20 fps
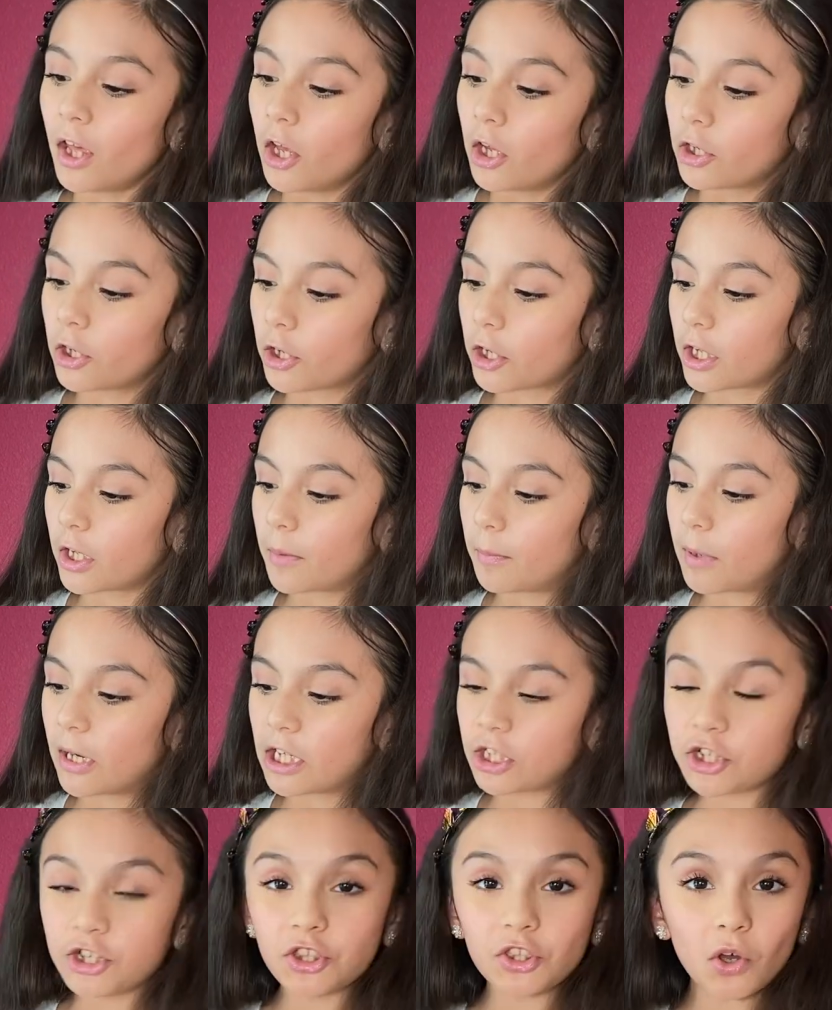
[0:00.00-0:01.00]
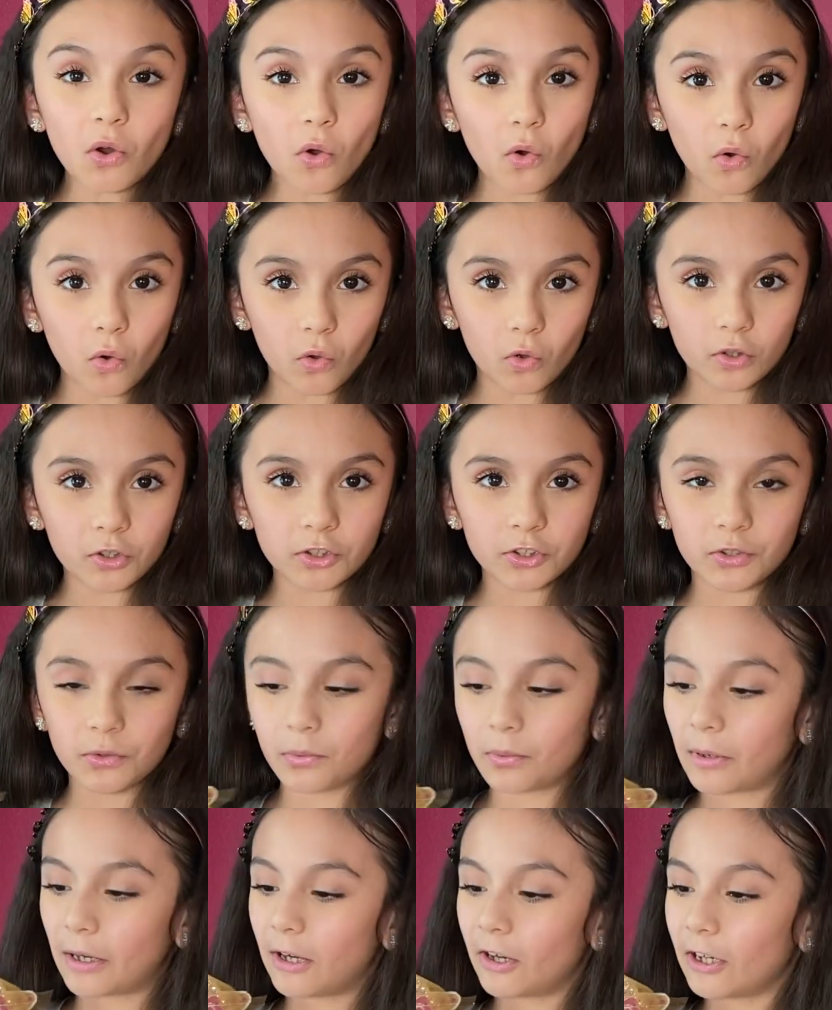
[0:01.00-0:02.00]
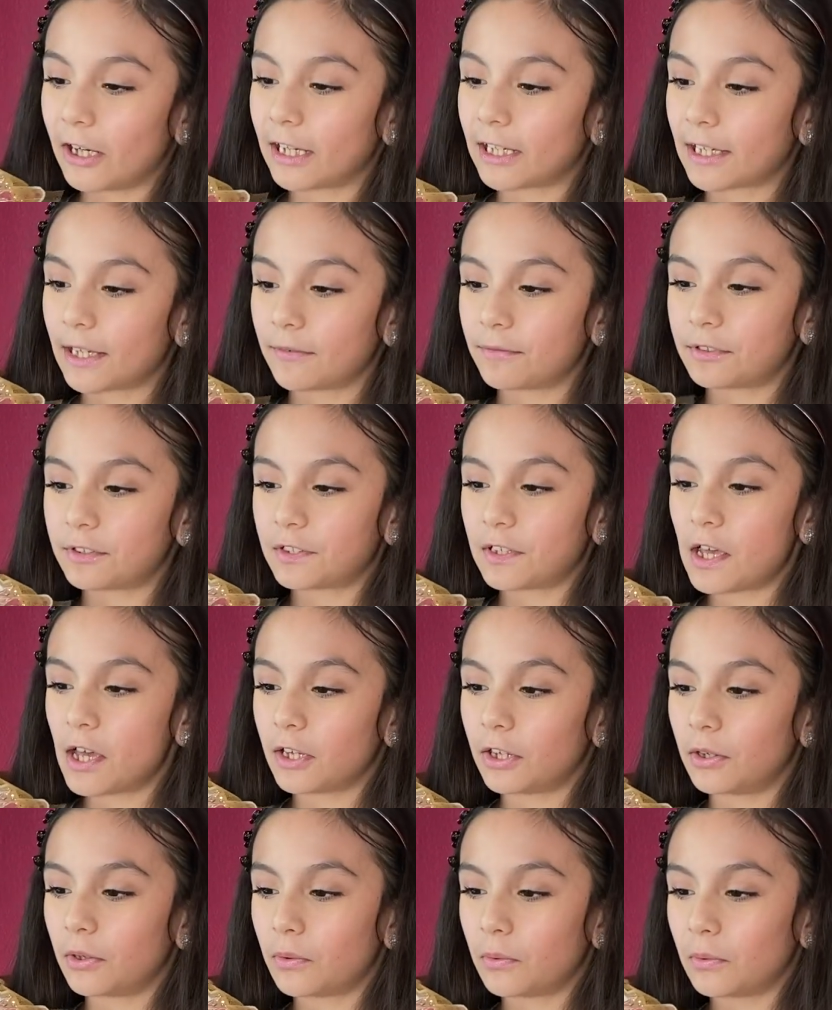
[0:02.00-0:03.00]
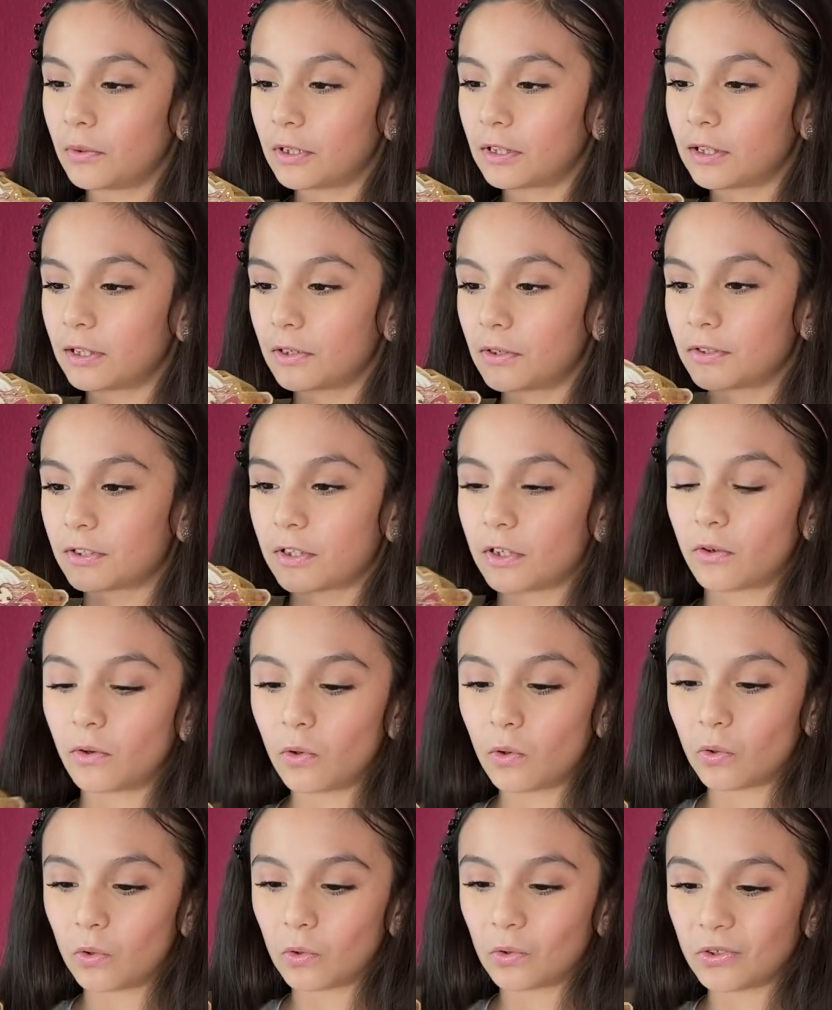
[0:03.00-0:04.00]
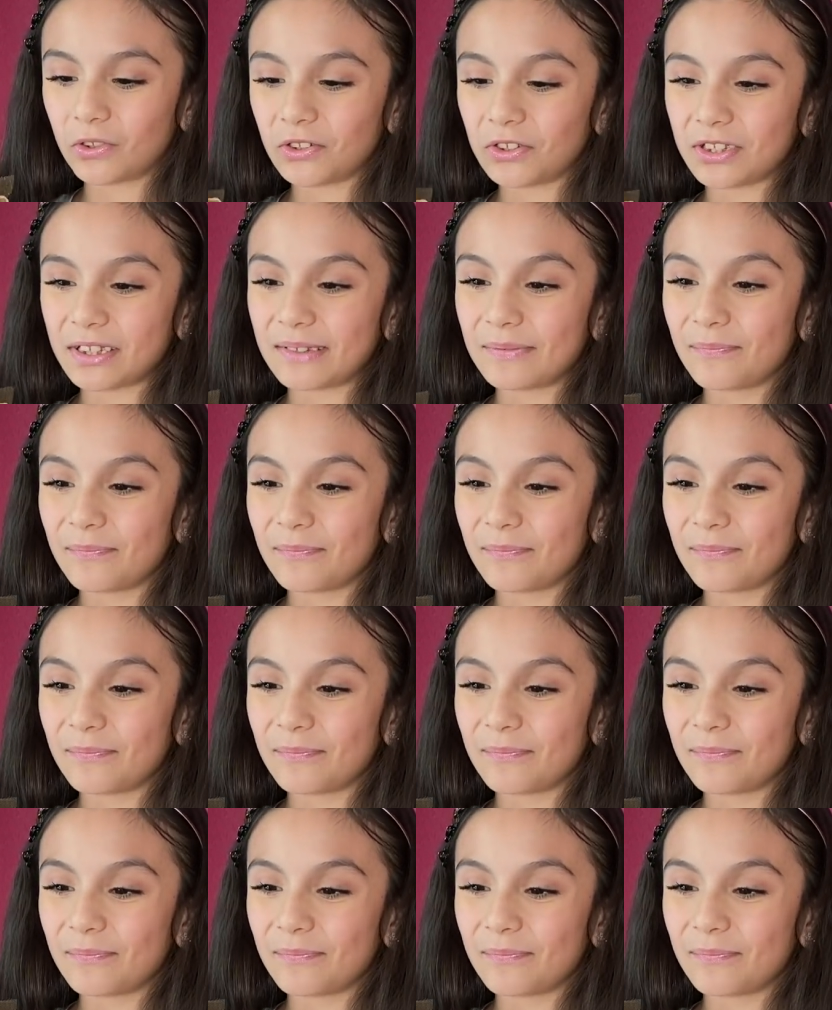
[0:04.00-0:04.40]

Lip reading: You're to punch the holes where it gives you those little holes.